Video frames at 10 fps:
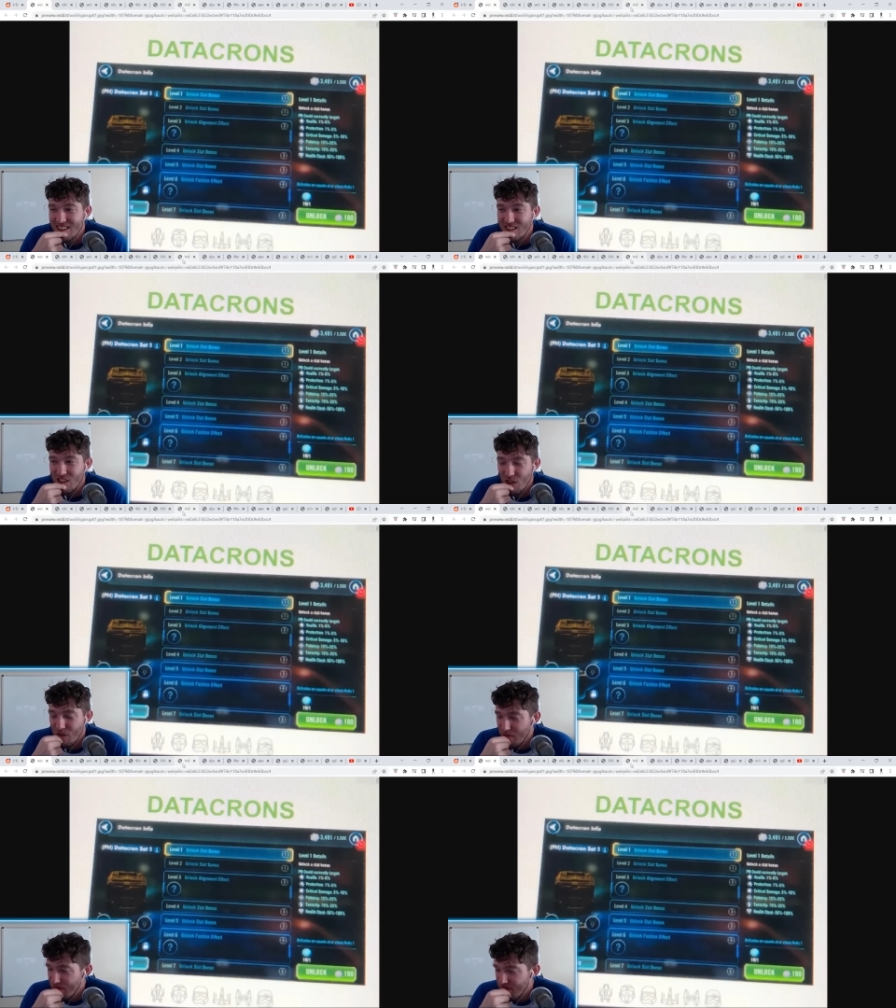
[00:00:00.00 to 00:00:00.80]

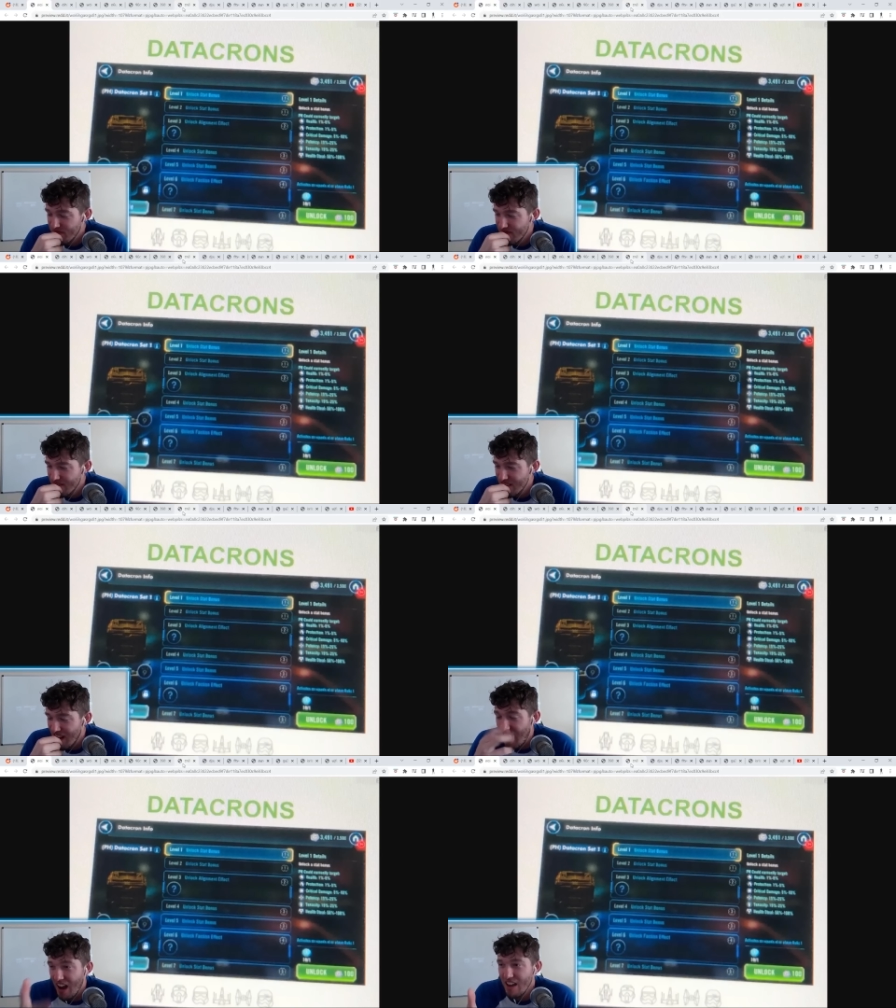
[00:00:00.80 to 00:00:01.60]
So,
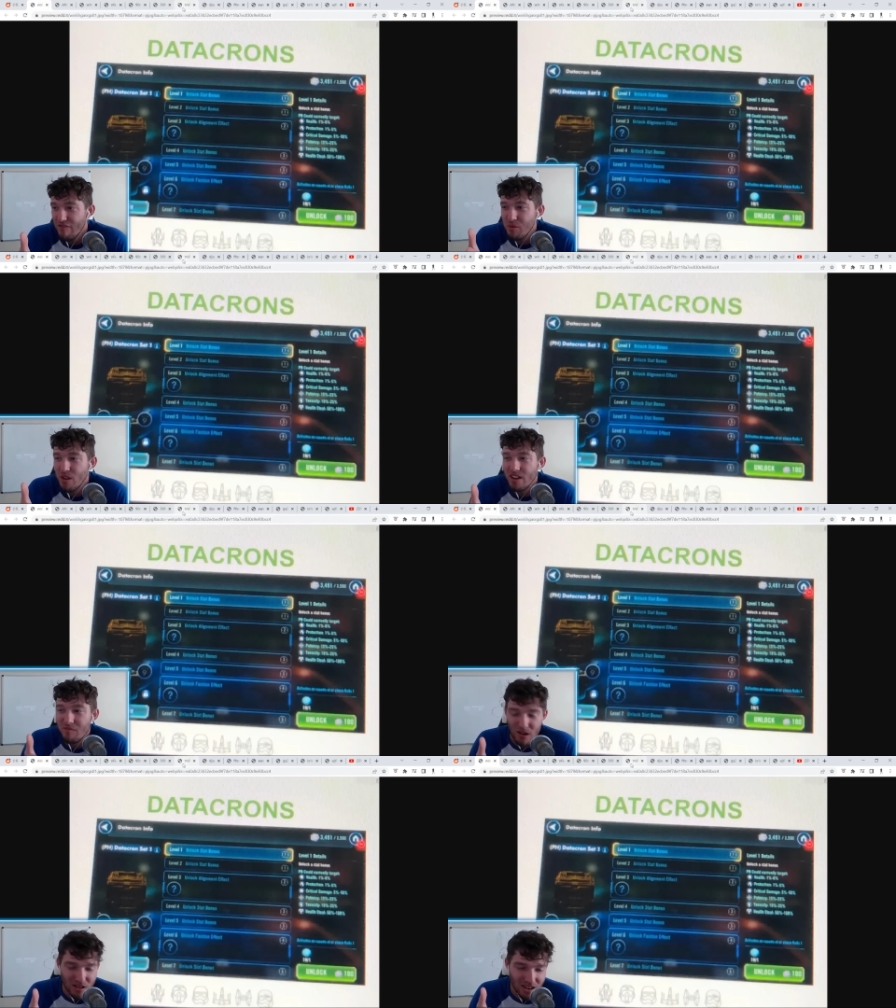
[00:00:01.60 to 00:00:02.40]
I've played
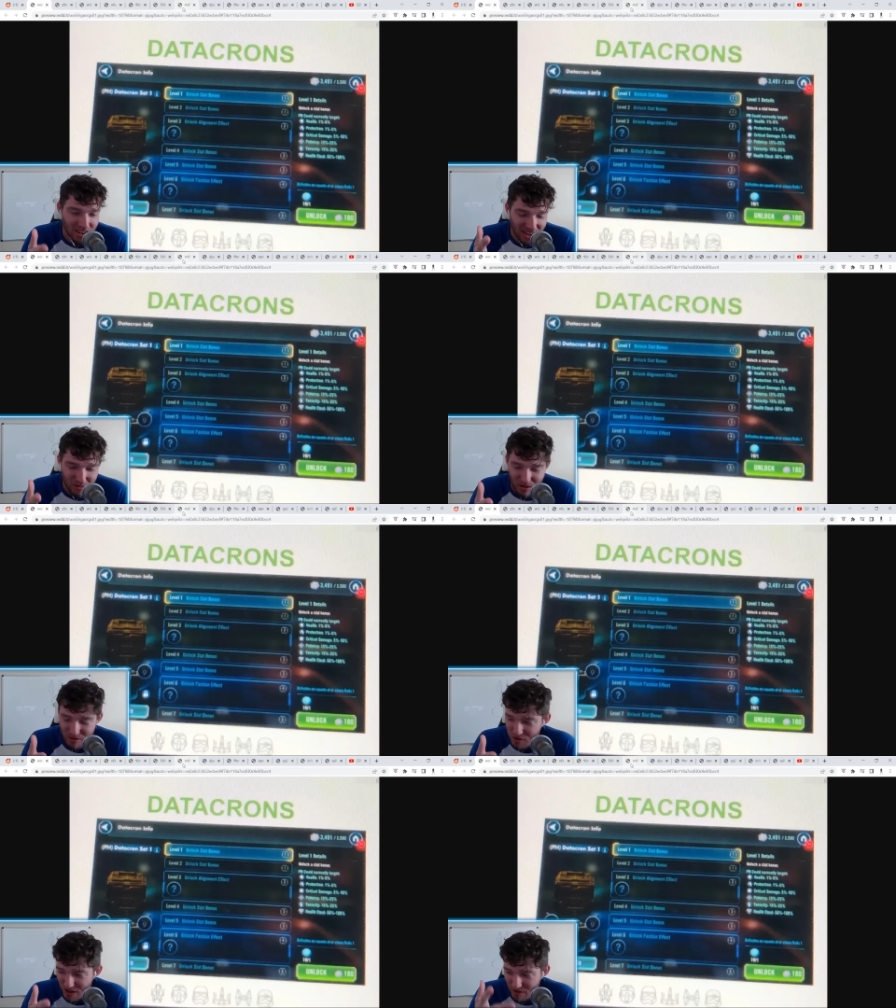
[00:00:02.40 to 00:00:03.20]
Mar uh, not Marvel
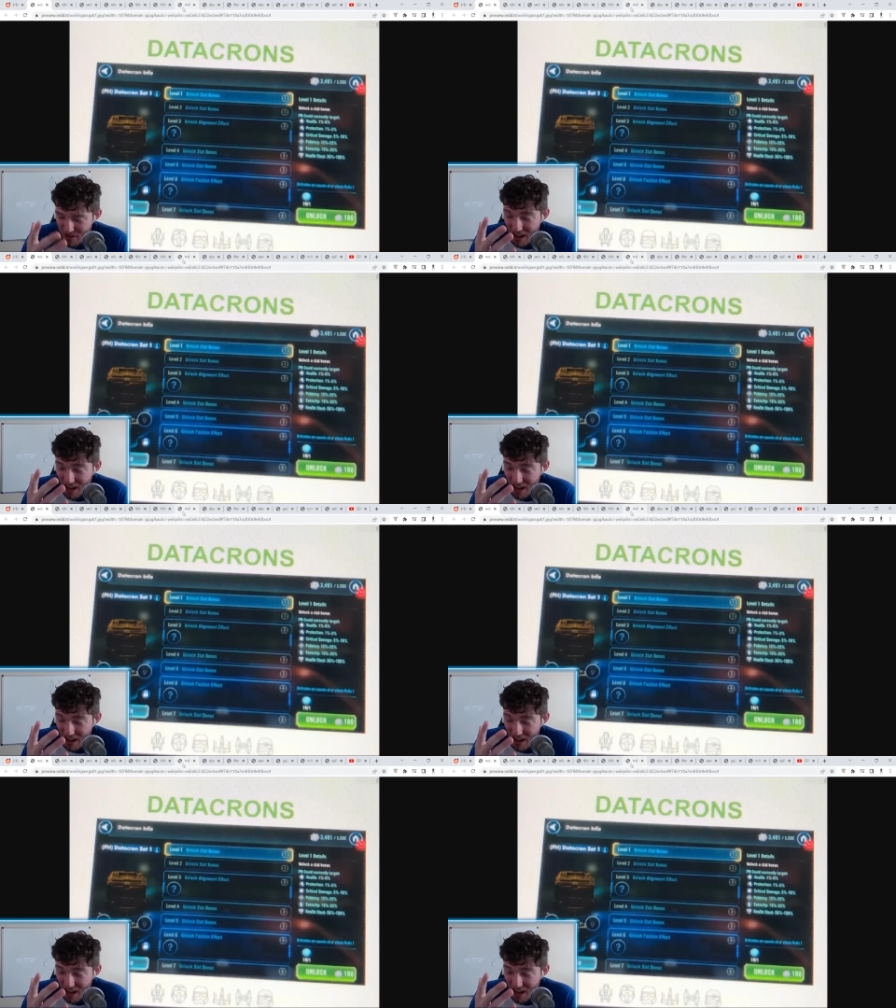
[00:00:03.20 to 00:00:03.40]
Strike Force.